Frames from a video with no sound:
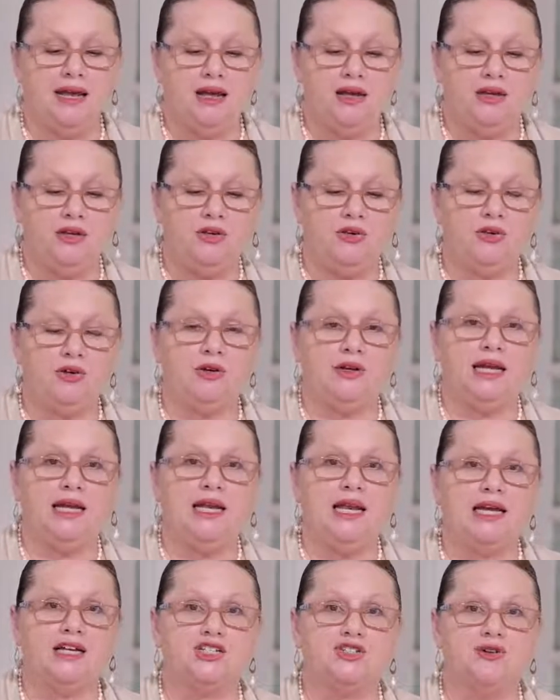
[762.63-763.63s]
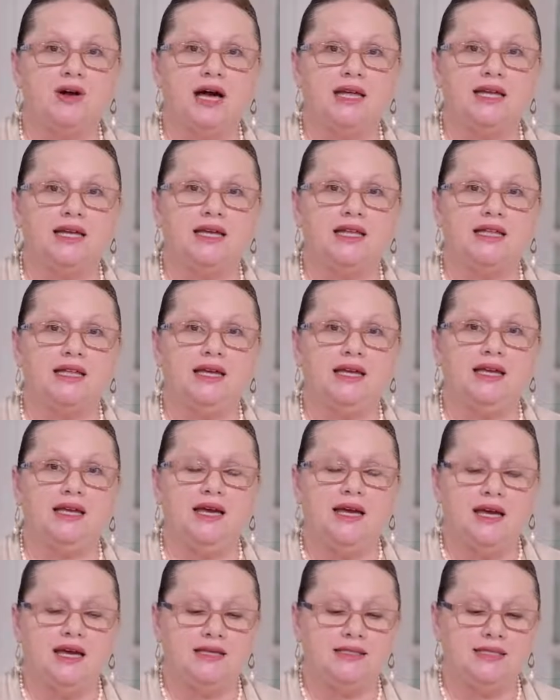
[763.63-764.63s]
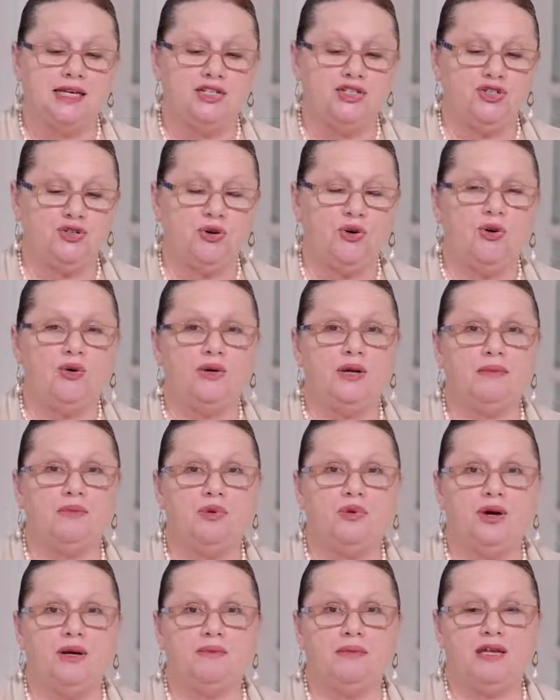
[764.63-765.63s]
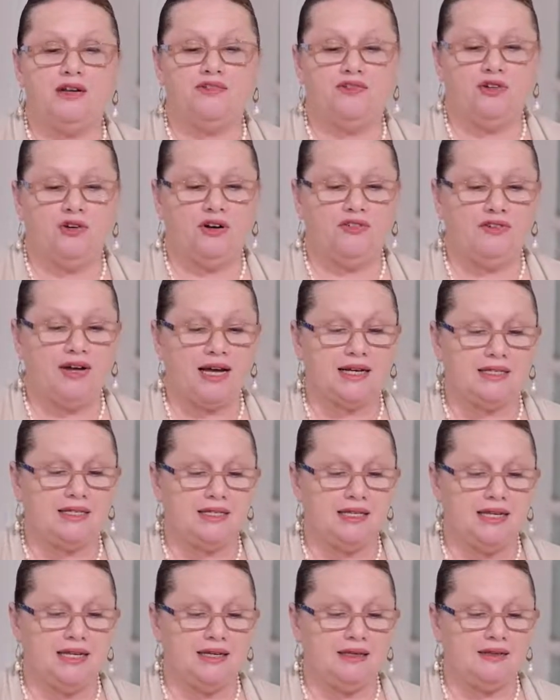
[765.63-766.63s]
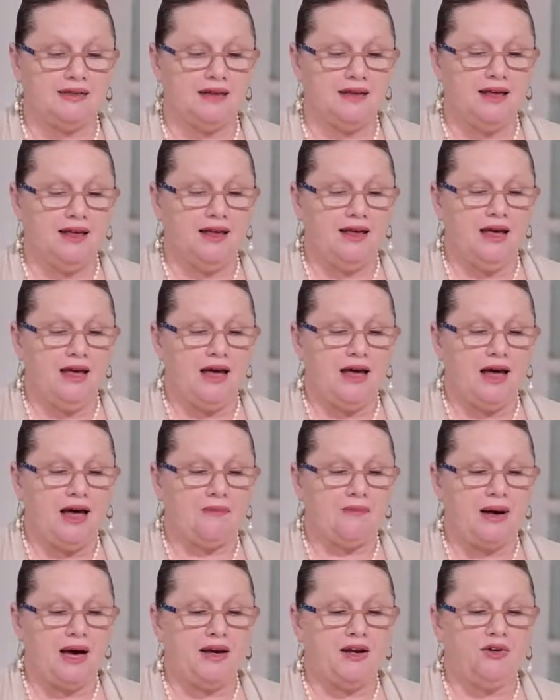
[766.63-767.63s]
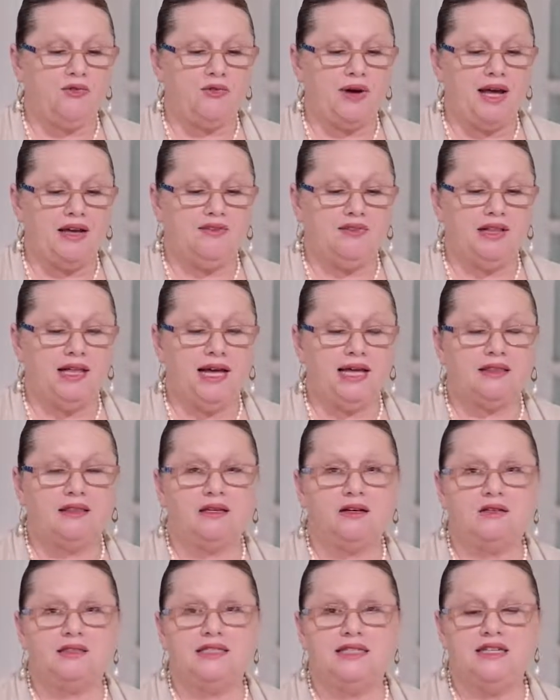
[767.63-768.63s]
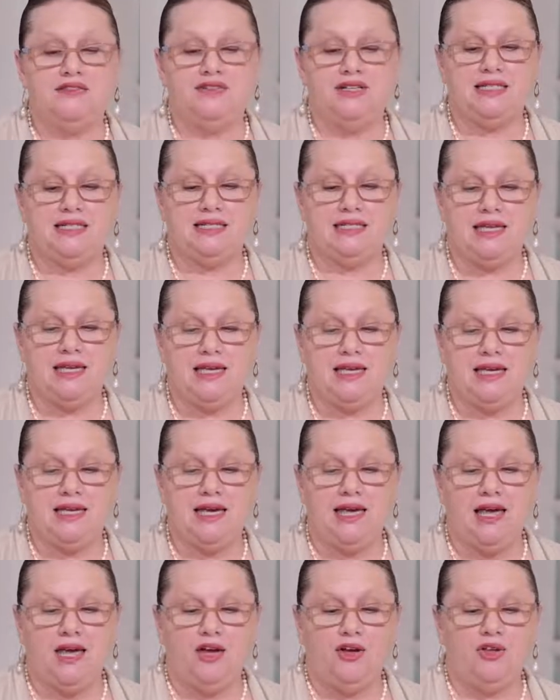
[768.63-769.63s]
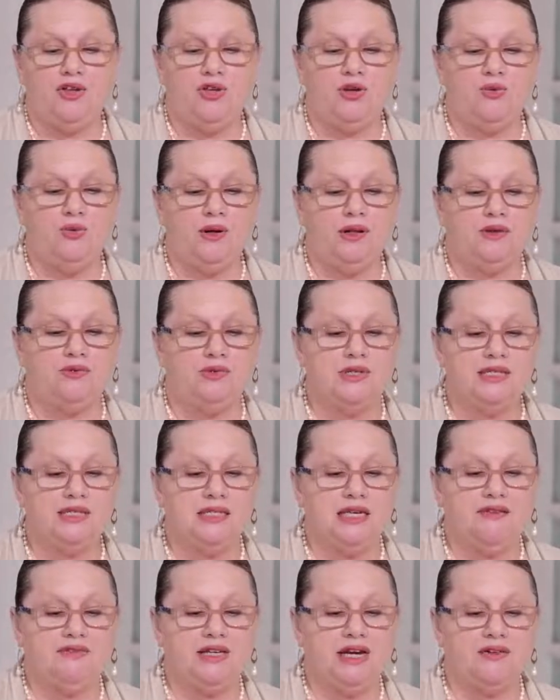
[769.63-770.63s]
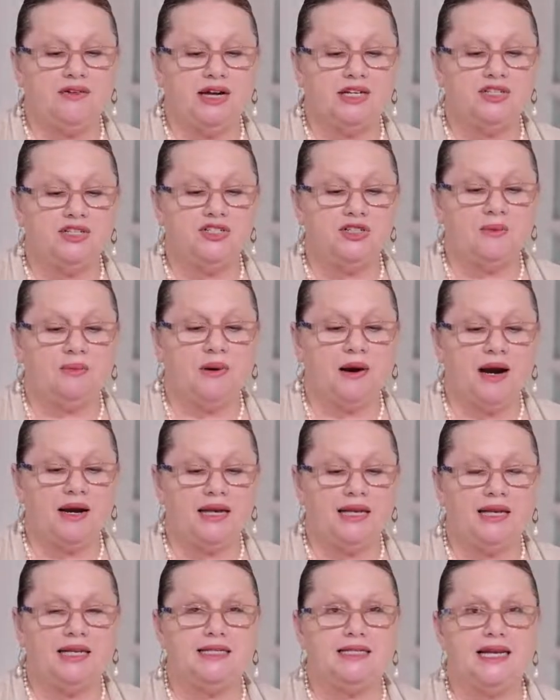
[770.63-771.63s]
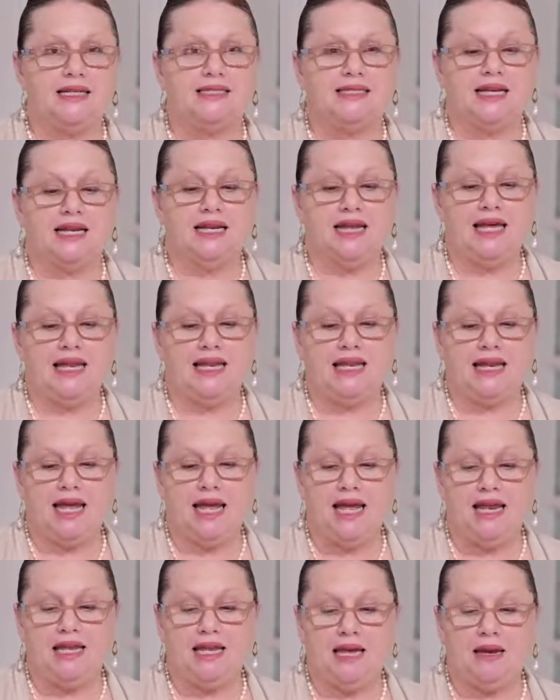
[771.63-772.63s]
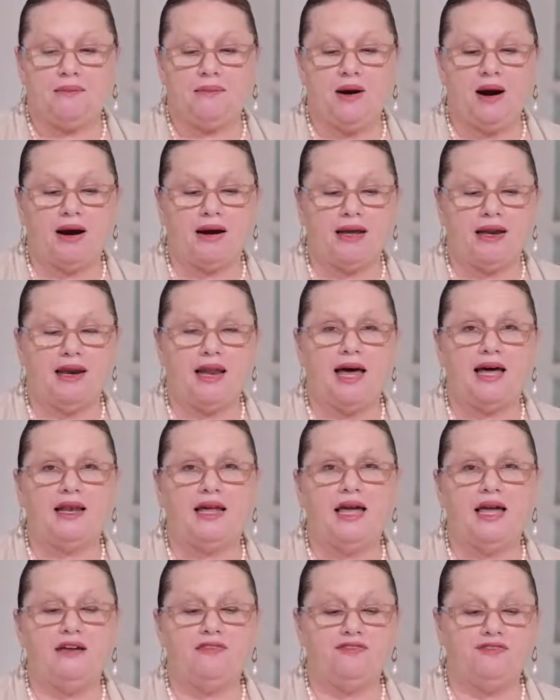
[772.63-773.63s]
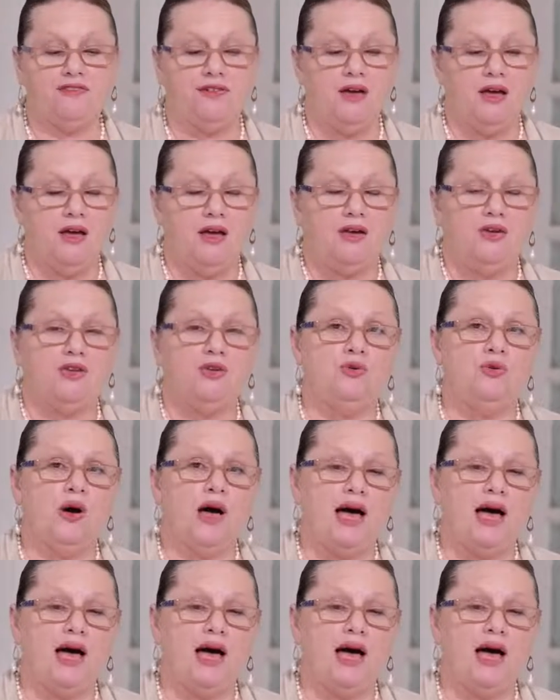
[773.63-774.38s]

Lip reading: and you can electronically set your own appointment for a vaccine. Upon arrival at the CVC, you will receive direction to park in a designated ADA parking lot if you